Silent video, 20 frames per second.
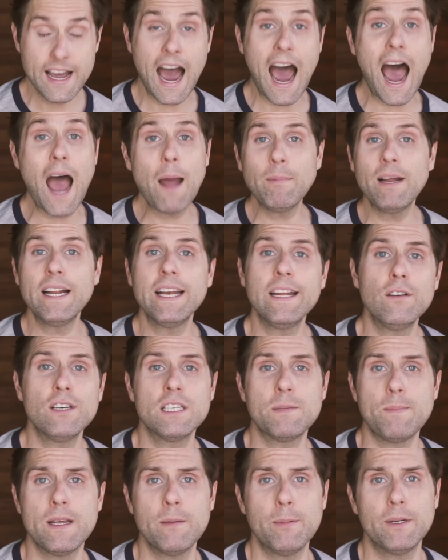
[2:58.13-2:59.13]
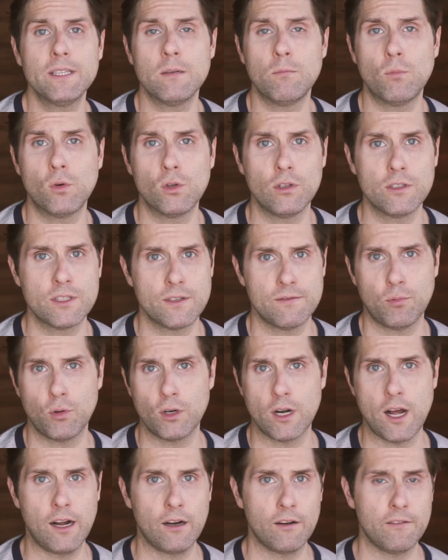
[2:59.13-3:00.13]
I'm not here to speak about the morals of
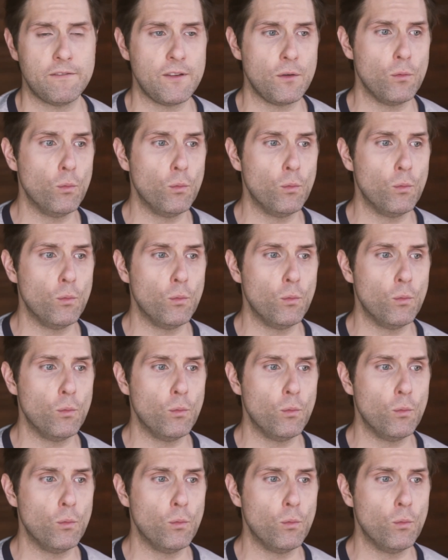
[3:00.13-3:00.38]
pornography.